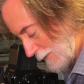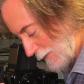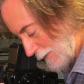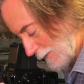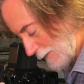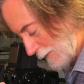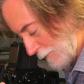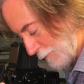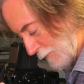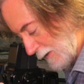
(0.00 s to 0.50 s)

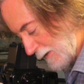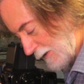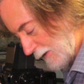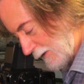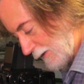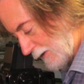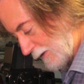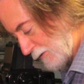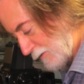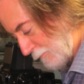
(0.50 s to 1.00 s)
For some reason
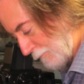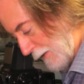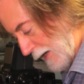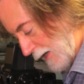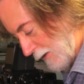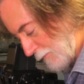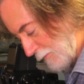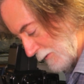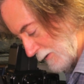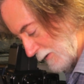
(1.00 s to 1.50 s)
things are
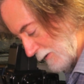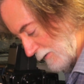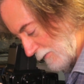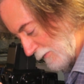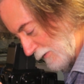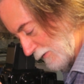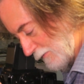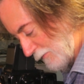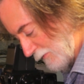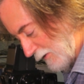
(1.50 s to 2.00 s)
backwards in the
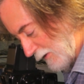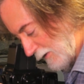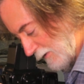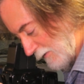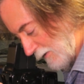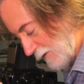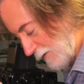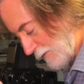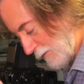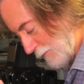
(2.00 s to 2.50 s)

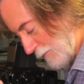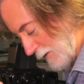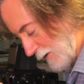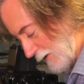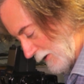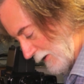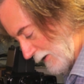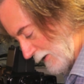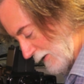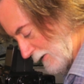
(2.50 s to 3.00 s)
viewfinder. I don't know why
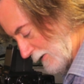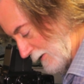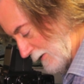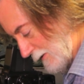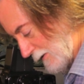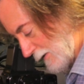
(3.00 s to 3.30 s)
that is.